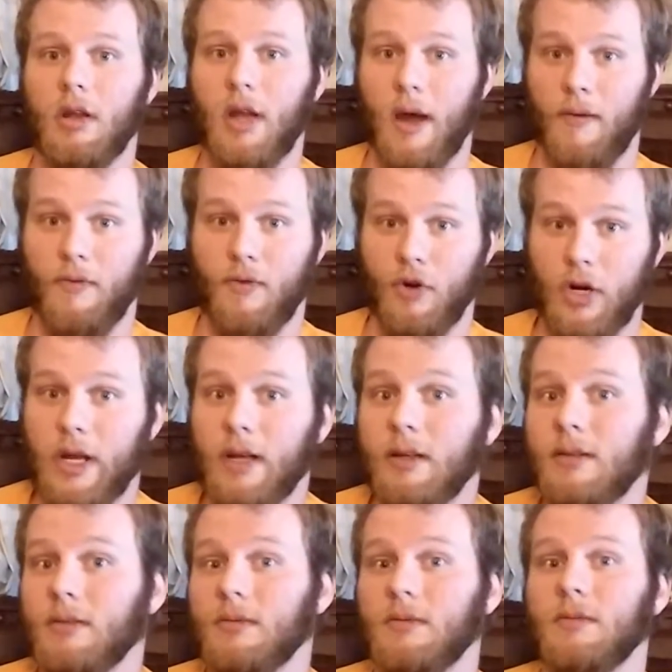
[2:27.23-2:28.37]
not free,
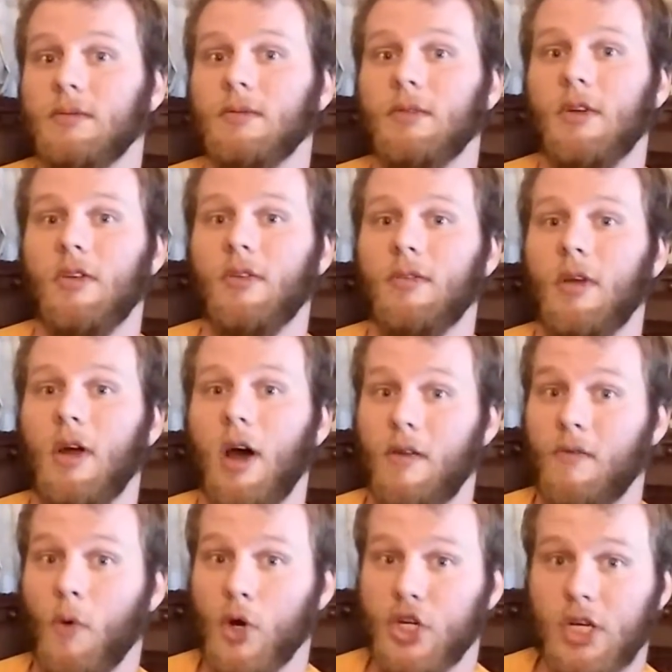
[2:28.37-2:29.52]

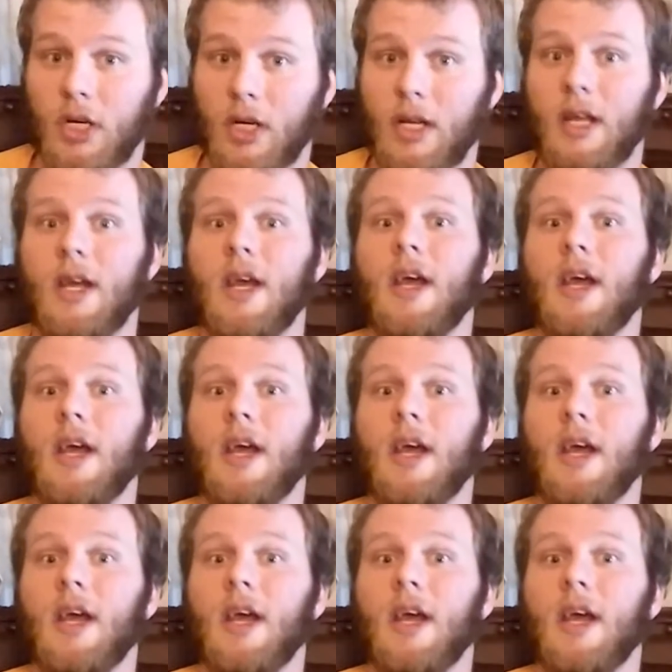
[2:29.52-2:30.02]
unfortunately.